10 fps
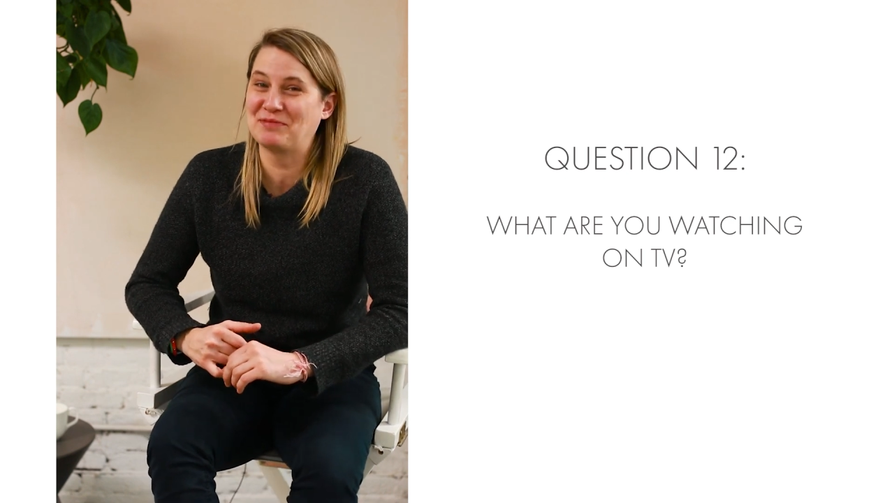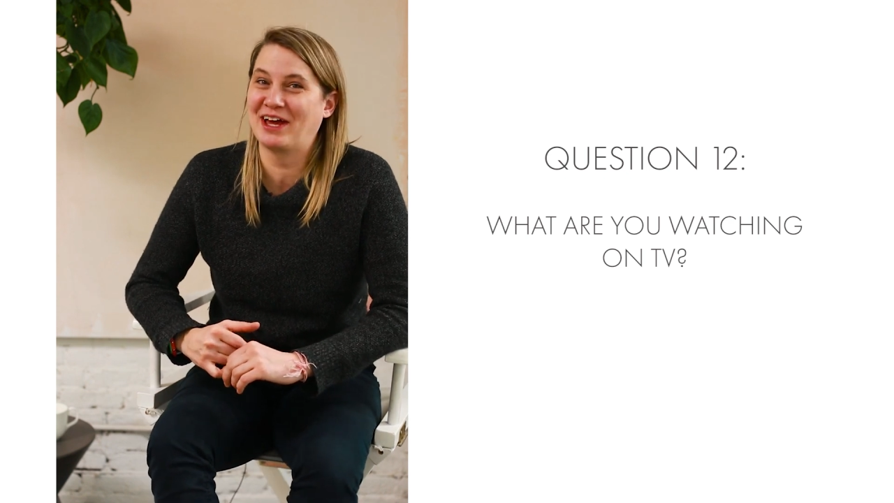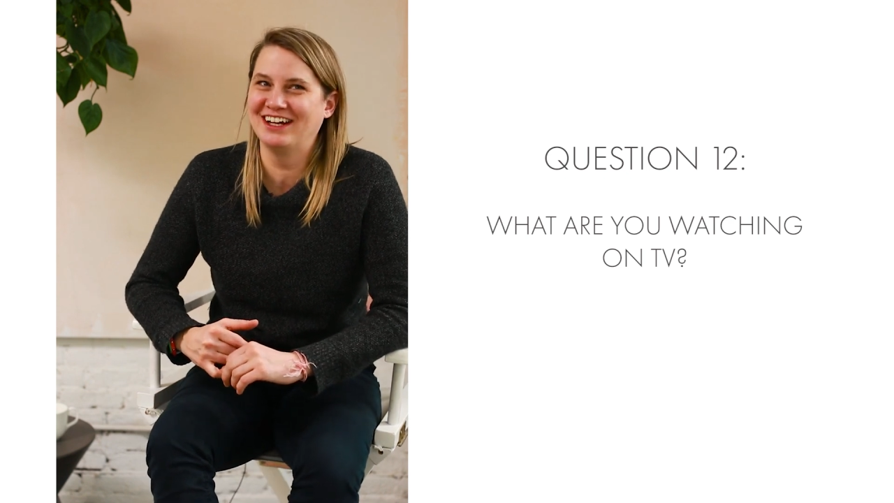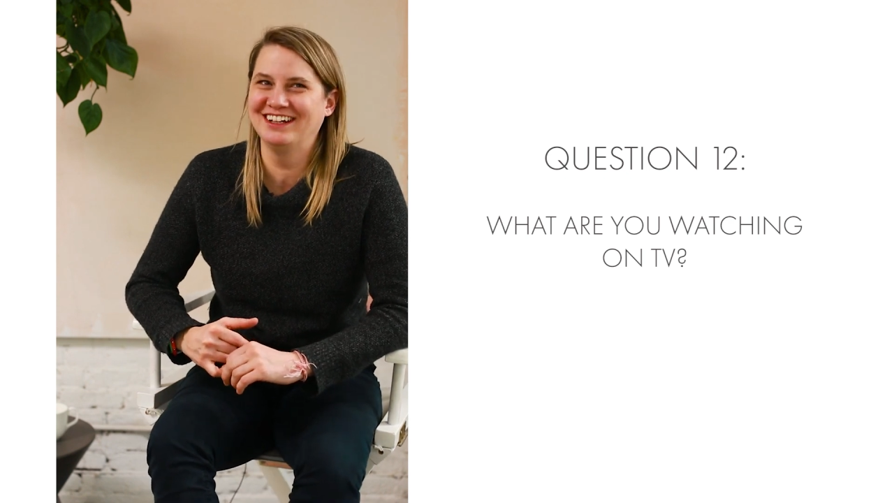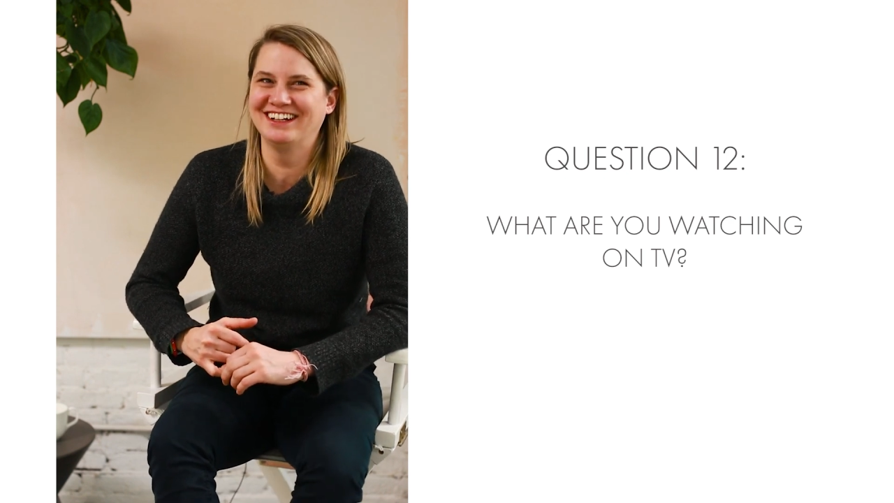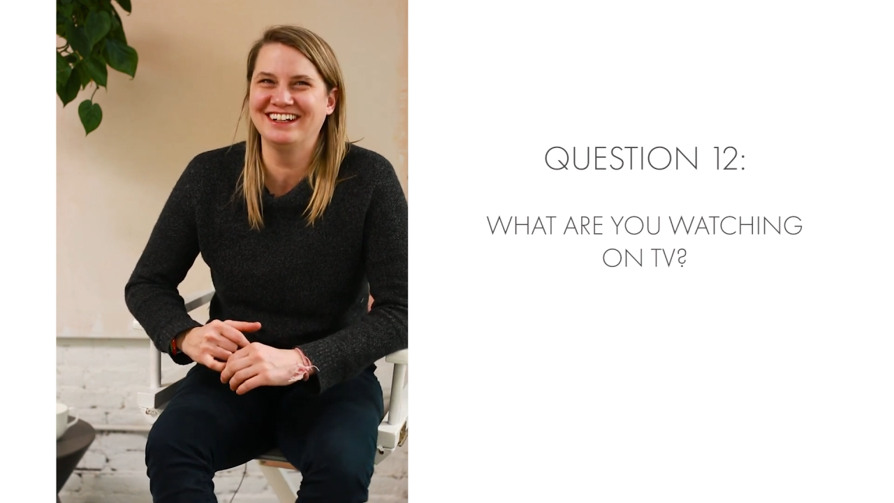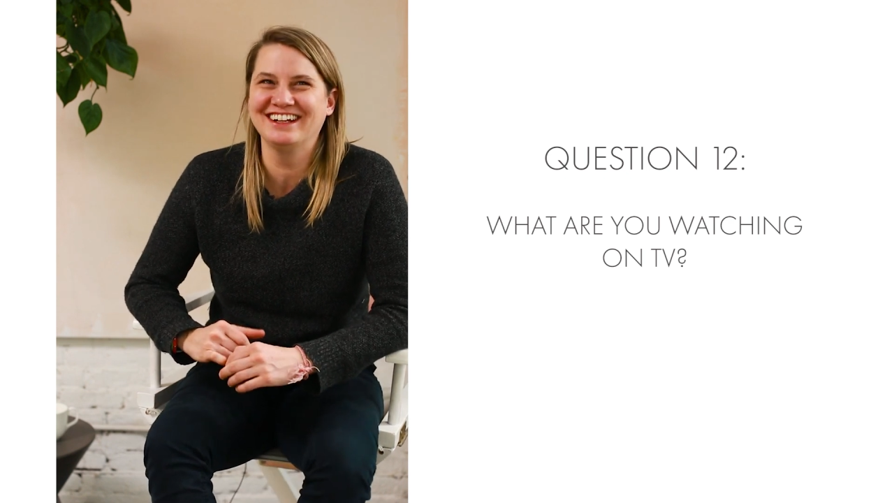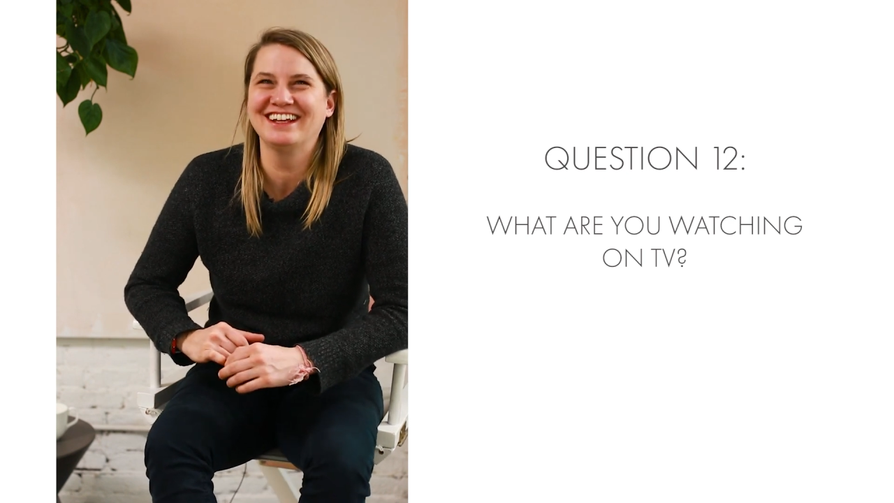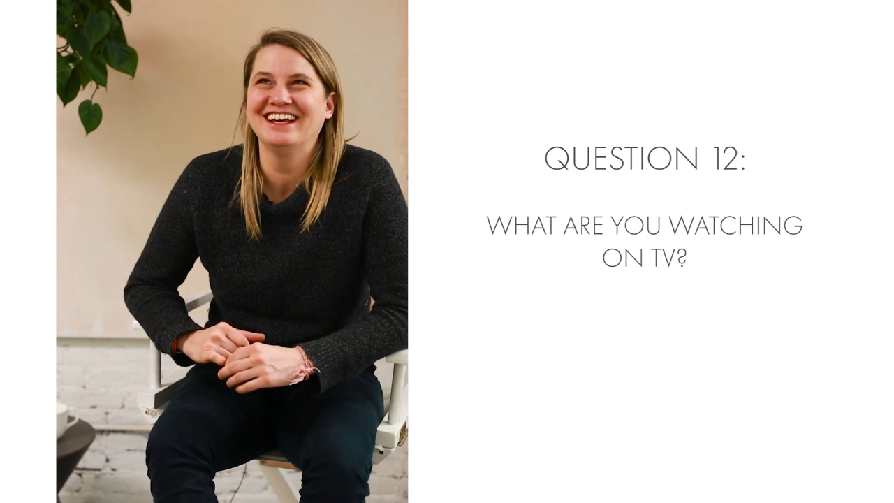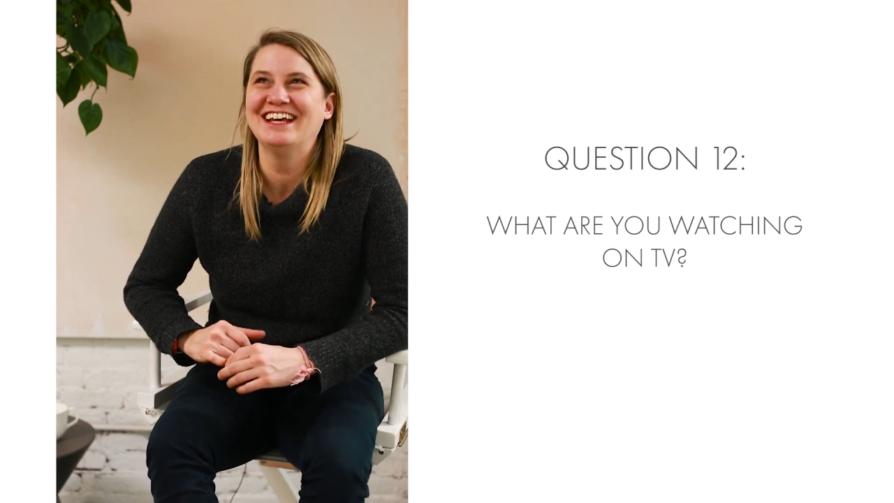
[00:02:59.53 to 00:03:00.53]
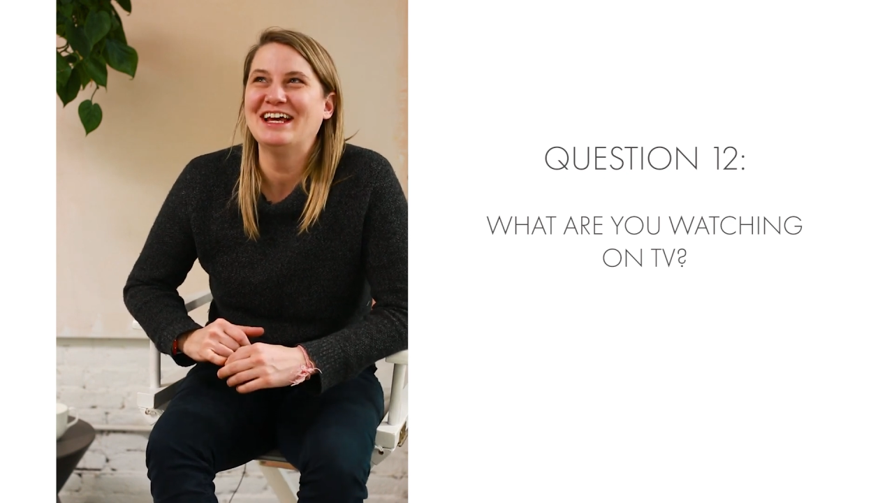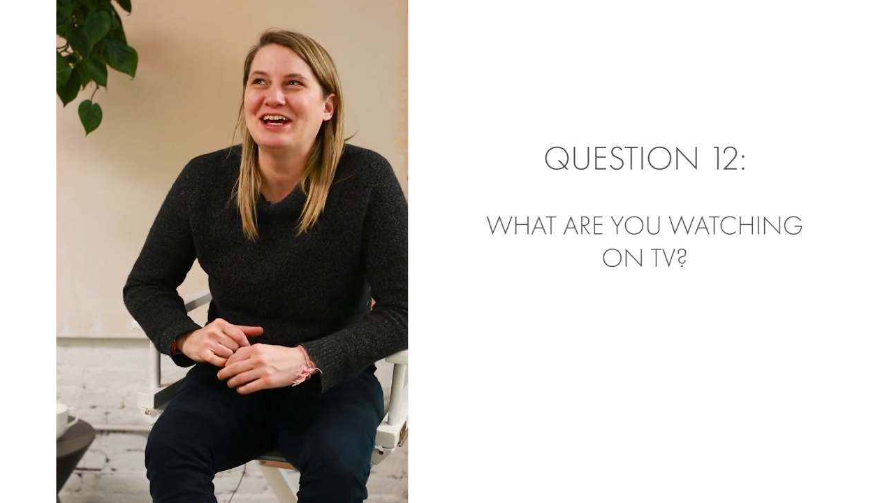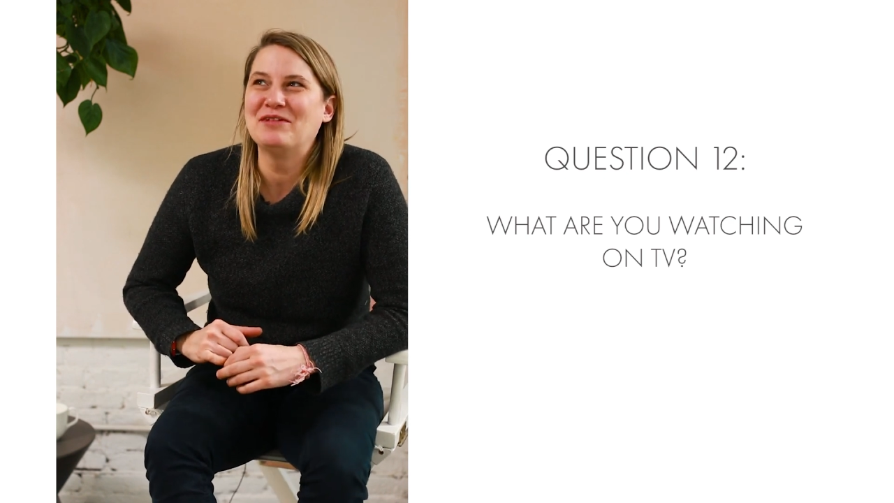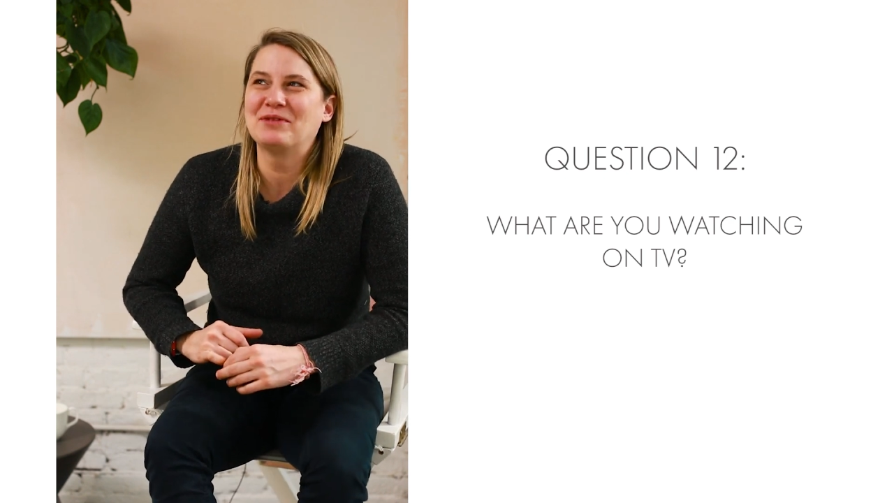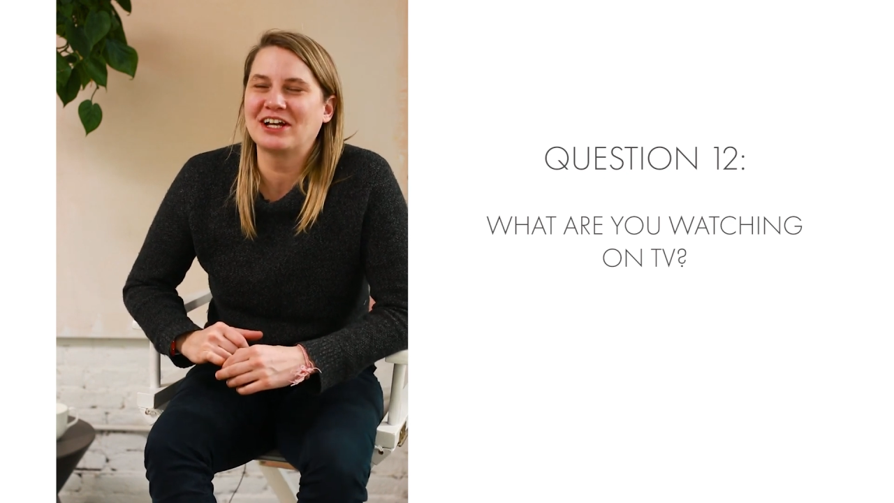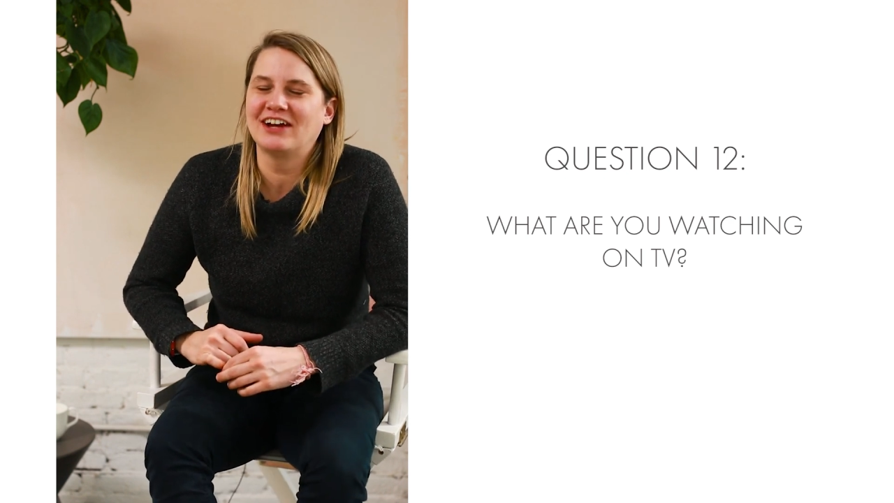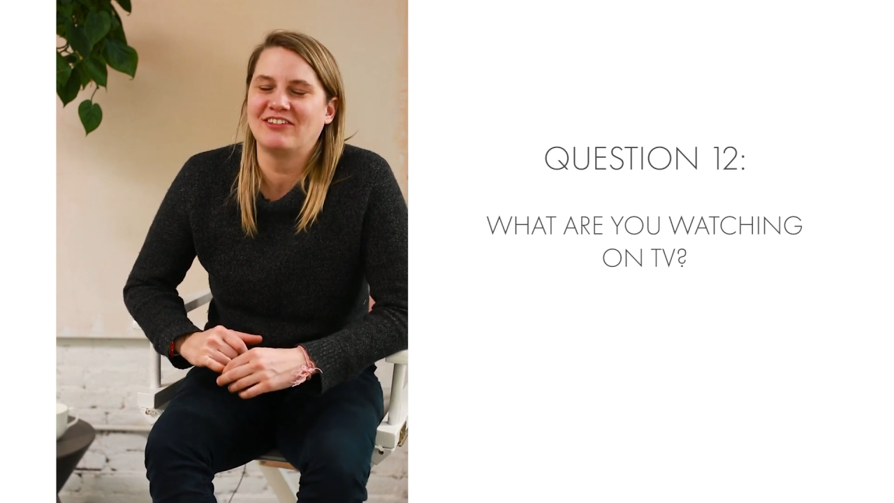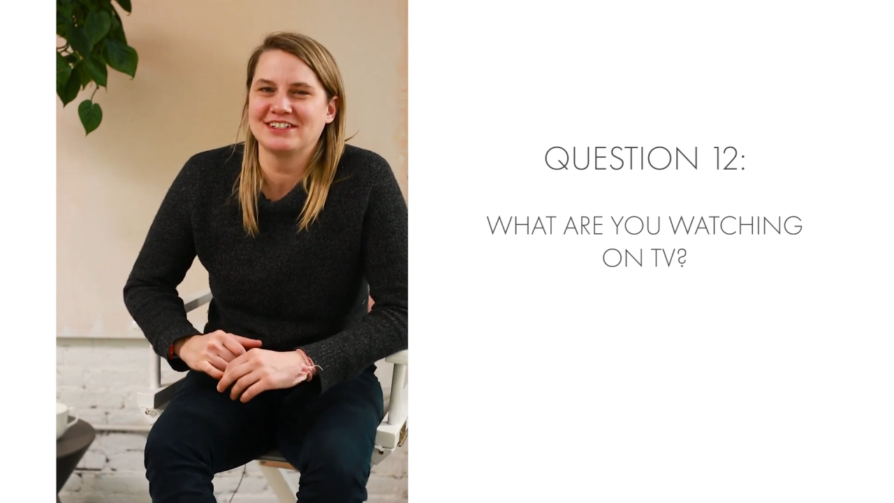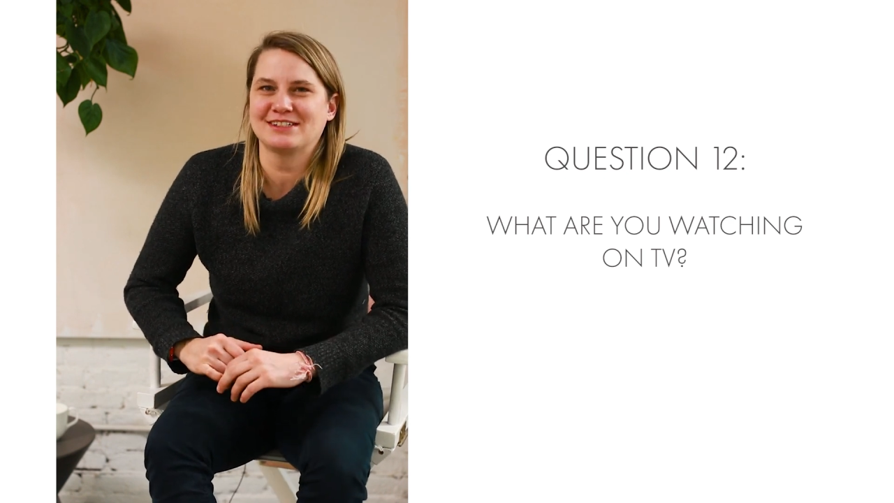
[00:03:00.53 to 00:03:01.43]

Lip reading: bad, but kind of